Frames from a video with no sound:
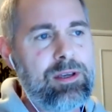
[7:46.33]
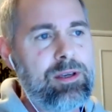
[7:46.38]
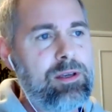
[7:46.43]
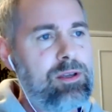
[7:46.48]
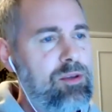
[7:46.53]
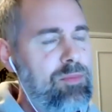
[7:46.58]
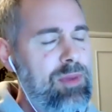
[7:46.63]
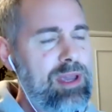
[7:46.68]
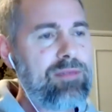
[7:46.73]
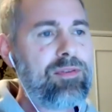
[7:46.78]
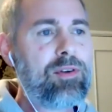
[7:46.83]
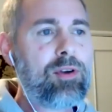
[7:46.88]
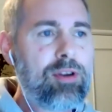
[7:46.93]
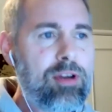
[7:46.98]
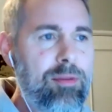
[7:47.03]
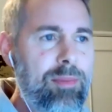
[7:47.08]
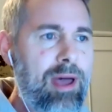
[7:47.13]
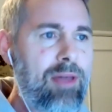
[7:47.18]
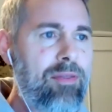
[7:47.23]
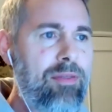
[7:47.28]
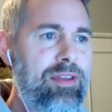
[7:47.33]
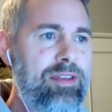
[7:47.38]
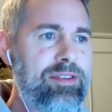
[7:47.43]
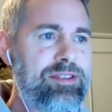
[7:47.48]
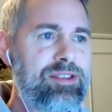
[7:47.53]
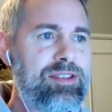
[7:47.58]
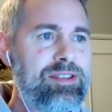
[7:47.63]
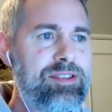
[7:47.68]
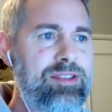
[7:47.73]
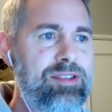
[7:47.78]
You may have heard about this.
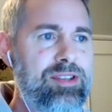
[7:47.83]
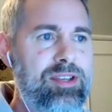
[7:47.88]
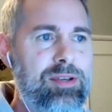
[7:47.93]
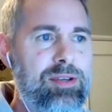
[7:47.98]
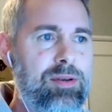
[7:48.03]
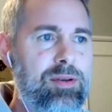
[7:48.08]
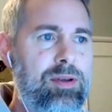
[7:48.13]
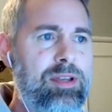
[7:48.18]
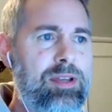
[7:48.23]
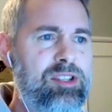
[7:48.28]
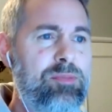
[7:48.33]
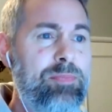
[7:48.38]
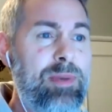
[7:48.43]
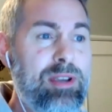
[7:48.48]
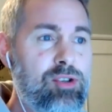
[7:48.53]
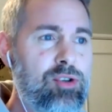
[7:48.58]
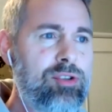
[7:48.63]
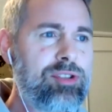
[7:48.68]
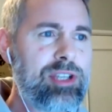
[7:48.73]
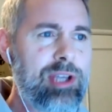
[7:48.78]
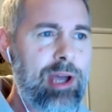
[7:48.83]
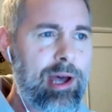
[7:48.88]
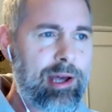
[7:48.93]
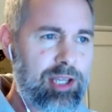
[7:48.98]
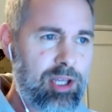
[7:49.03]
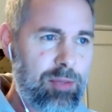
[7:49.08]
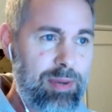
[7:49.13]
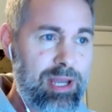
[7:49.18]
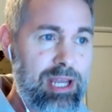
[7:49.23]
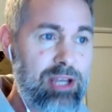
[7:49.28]
This is a, a specialty
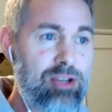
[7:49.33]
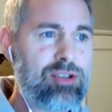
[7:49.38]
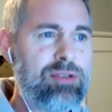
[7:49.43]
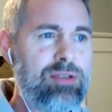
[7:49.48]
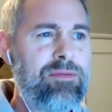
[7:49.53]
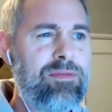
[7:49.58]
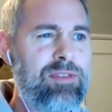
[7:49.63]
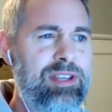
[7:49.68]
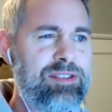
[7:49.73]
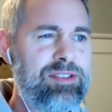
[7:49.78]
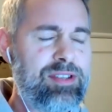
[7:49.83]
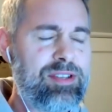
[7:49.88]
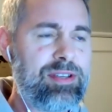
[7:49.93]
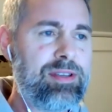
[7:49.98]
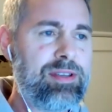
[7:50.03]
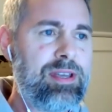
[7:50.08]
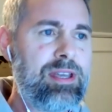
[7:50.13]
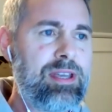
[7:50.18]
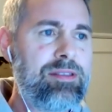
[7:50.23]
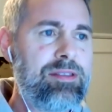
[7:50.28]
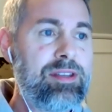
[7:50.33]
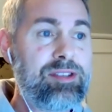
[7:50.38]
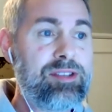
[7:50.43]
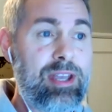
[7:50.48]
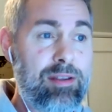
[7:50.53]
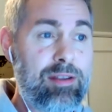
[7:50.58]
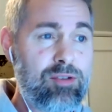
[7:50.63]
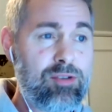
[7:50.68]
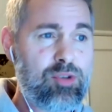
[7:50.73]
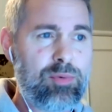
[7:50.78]
occupation visa that's
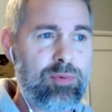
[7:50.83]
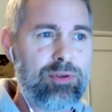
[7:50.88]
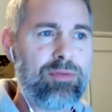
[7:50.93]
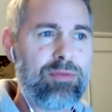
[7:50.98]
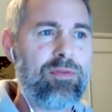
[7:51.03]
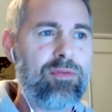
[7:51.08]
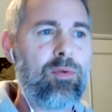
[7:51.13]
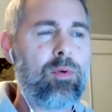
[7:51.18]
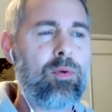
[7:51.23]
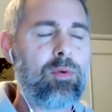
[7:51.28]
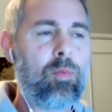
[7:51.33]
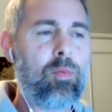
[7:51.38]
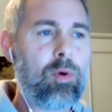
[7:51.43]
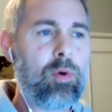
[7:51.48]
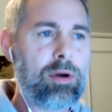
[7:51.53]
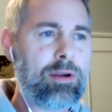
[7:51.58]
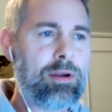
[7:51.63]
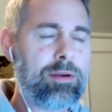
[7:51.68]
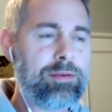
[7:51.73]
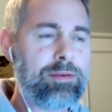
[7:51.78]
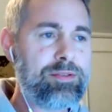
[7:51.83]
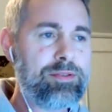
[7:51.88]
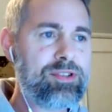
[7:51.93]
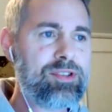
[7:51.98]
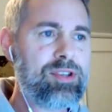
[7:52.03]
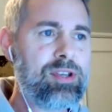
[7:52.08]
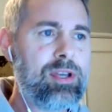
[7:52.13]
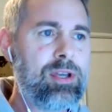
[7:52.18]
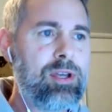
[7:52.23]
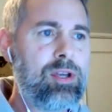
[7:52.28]
eligible to foreign
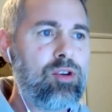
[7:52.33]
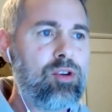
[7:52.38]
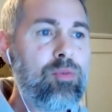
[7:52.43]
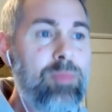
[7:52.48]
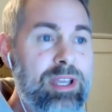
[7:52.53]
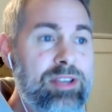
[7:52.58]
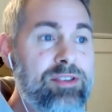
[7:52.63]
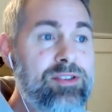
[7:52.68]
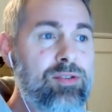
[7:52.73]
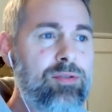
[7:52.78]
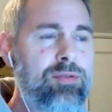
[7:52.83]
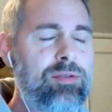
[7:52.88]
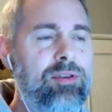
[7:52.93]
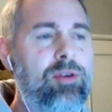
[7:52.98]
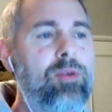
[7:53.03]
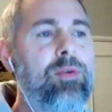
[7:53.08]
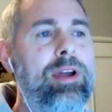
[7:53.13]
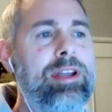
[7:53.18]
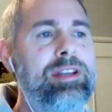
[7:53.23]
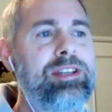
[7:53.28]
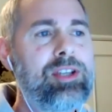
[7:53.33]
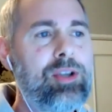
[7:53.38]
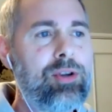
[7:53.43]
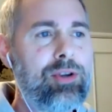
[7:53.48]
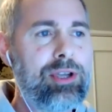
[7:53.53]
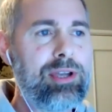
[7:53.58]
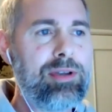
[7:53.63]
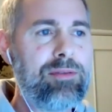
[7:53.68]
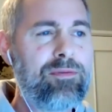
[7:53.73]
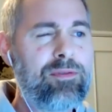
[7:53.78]
workers who meet certain
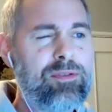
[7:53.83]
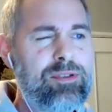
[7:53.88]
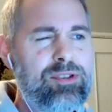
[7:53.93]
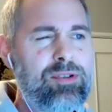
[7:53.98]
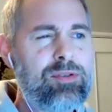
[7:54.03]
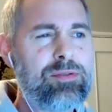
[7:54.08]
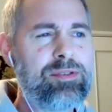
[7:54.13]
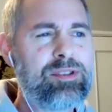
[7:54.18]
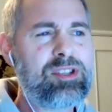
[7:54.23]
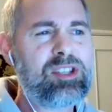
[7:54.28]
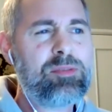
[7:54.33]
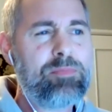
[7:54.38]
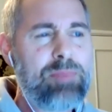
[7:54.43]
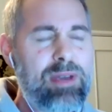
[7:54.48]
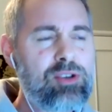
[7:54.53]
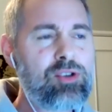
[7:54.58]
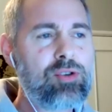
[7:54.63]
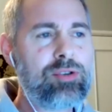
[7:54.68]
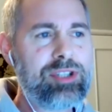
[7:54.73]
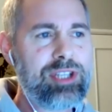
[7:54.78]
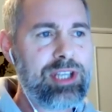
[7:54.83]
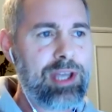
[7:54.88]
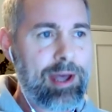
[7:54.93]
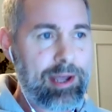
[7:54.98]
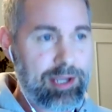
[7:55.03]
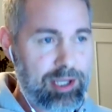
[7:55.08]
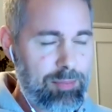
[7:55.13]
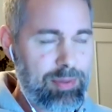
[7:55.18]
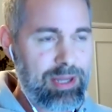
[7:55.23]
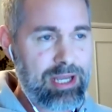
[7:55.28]
criteria for certain specialty
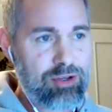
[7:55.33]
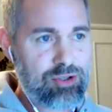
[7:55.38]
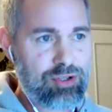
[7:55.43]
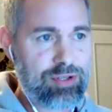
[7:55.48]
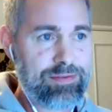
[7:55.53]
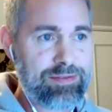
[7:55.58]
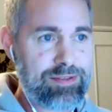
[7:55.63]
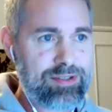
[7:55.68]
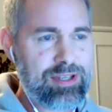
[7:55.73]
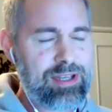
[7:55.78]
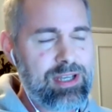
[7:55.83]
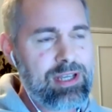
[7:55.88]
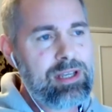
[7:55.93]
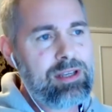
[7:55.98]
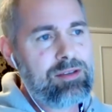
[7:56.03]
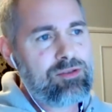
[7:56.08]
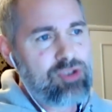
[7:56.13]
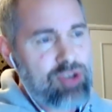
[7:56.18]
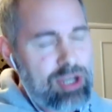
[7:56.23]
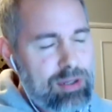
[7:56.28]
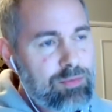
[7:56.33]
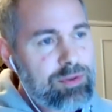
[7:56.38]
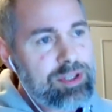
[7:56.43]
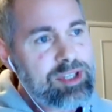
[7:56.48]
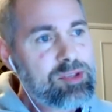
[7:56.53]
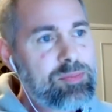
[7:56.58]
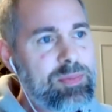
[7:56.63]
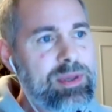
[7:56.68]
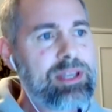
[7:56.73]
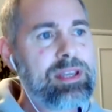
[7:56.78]
occupations. Generally
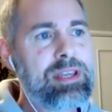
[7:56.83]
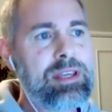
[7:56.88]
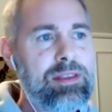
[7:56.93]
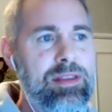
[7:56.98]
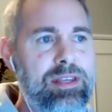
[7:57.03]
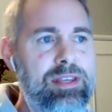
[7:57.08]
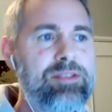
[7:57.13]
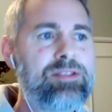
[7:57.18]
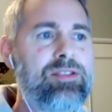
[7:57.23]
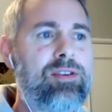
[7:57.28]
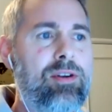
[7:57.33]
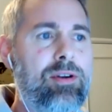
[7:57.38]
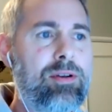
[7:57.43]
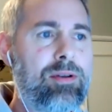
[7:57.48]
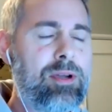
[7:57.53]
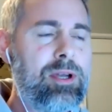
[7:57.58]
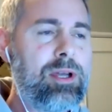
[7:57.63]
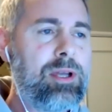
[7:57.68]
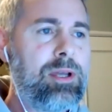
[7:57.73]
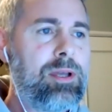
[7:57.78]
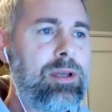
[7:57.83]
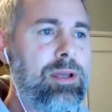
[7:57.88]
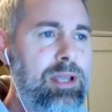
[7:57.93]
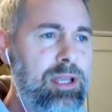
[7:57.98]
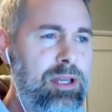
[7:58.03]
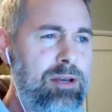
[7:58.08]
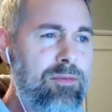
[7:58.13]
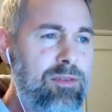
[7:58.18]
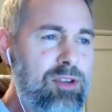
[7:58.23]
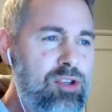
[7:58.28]
speaking, these are
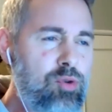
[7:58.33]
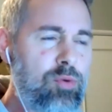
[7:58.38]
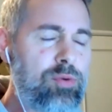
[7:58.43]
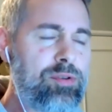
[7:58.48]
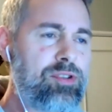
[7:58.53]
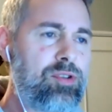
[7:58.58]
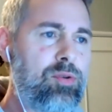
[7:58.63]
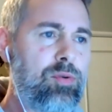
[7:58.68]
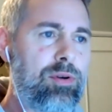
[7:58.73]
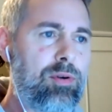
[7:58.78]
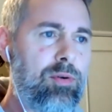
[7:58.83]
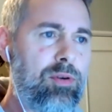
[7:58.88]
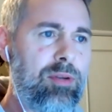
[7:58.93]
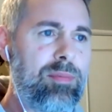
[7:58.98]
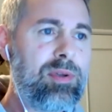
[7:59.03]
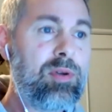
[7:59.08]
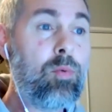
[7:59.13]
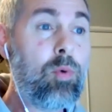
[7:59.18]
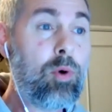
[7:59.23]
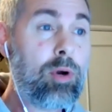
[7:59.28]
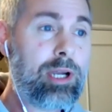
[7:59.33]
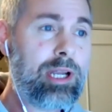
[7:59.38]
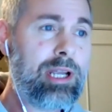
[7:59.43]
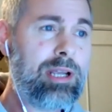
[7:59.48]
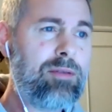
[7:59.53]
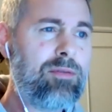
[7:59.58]
individuals who are going to be working